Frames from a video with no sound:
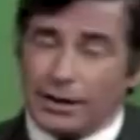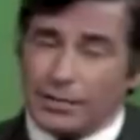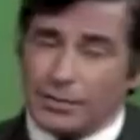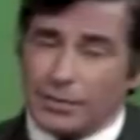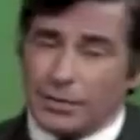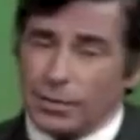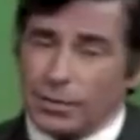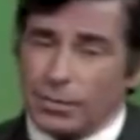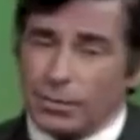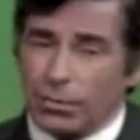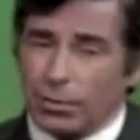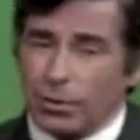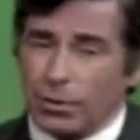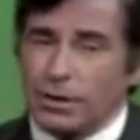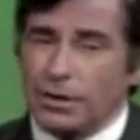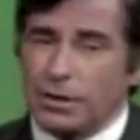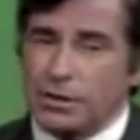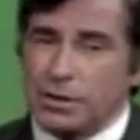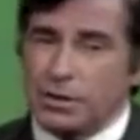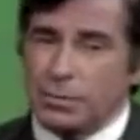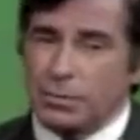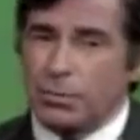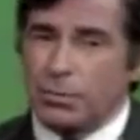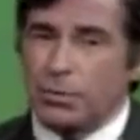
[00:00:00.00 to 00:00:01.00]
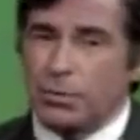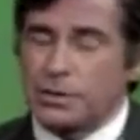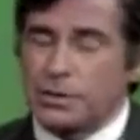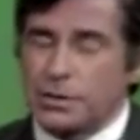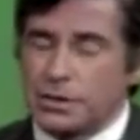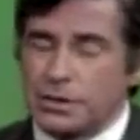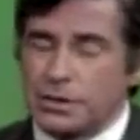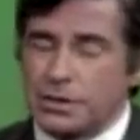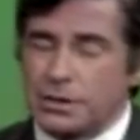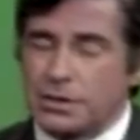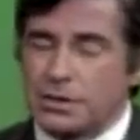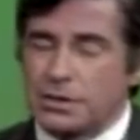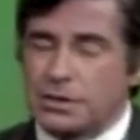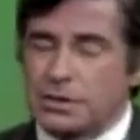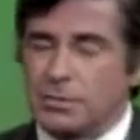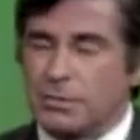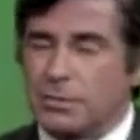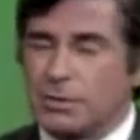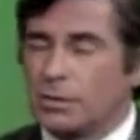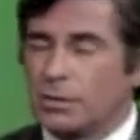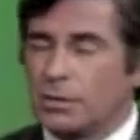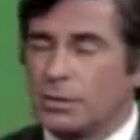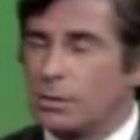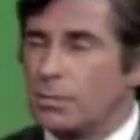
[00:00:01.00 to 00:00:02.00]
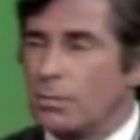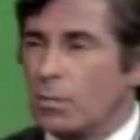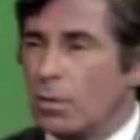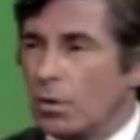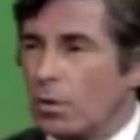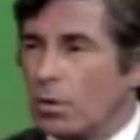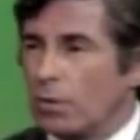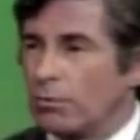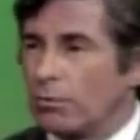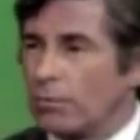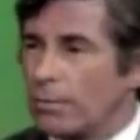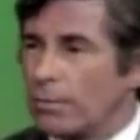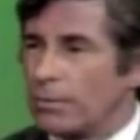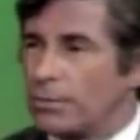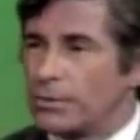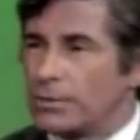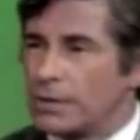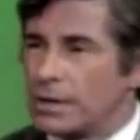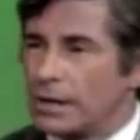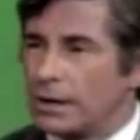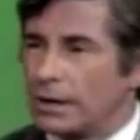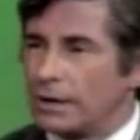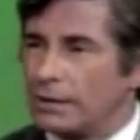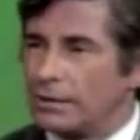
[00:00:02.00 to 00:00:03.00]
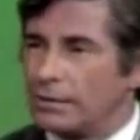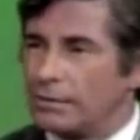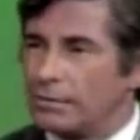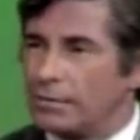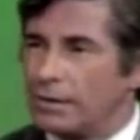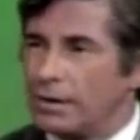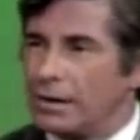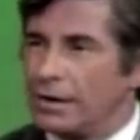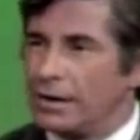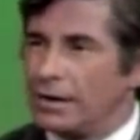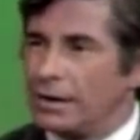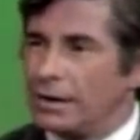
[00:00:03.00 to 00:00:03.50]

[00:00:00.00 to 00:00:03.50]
think is very important is to push the system into a more representative